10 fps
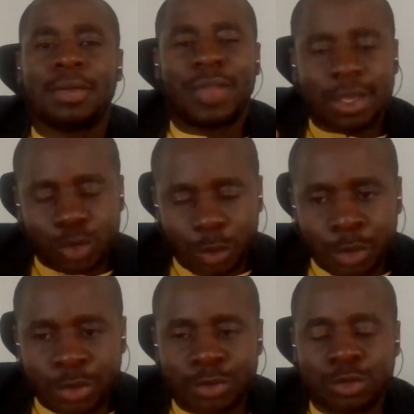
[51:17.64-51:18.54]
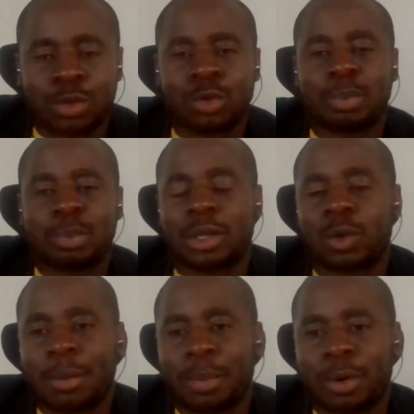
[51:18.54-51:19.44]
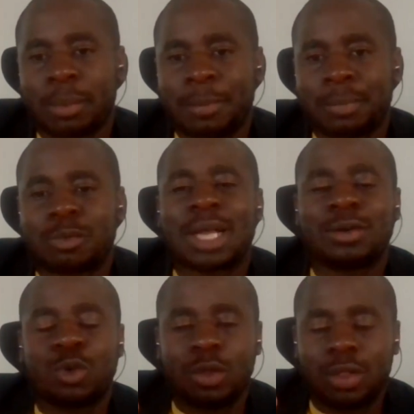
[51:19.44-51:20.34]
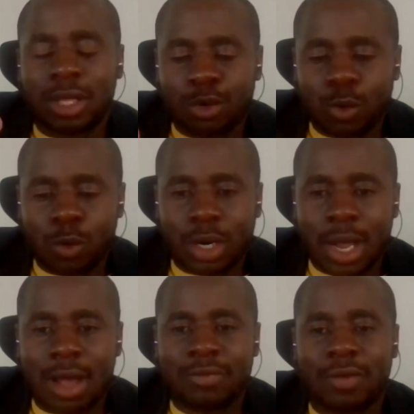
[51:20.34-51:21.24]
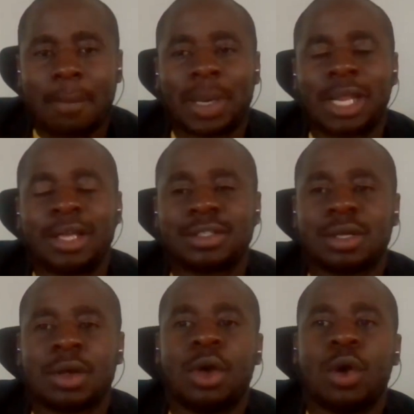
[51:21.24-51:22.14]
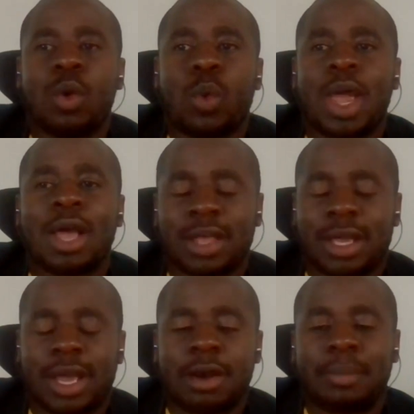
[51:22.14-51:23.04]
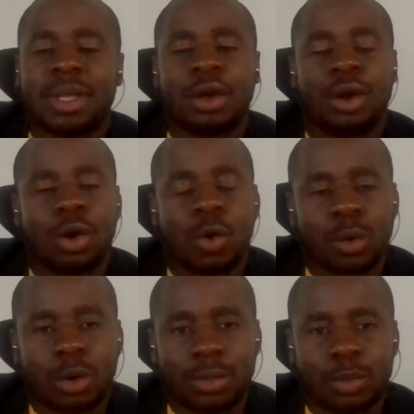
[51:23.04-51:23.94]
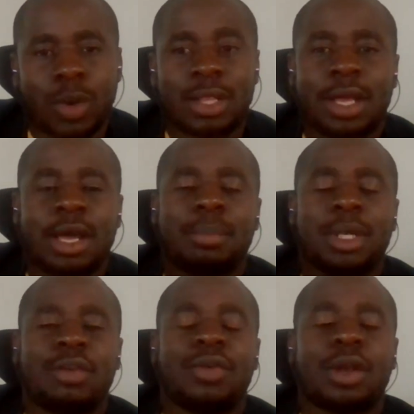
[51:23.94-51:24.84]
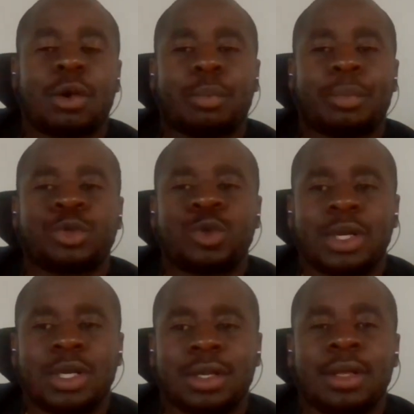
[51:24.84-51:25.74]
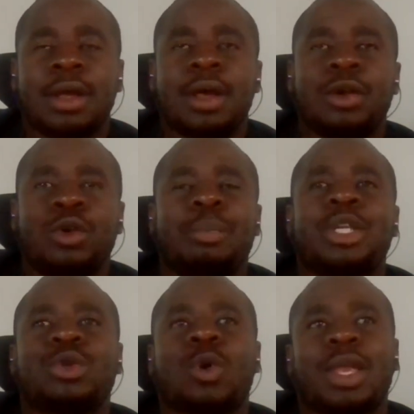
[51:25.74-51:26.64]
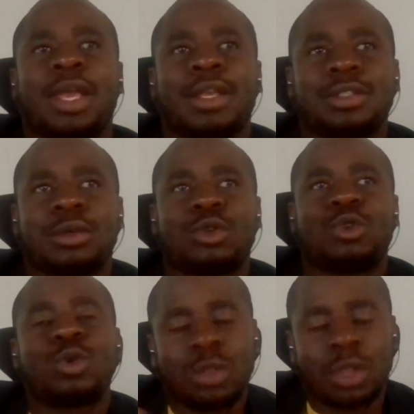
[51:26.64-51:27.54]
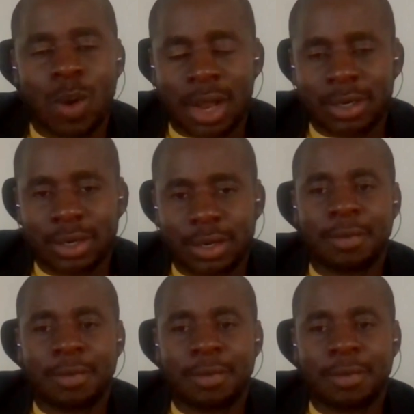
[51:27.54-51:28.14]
There are solutions to those particular problems, but they do not have a place where they can be grown, where they can be given an opportunity to be showcased to the world.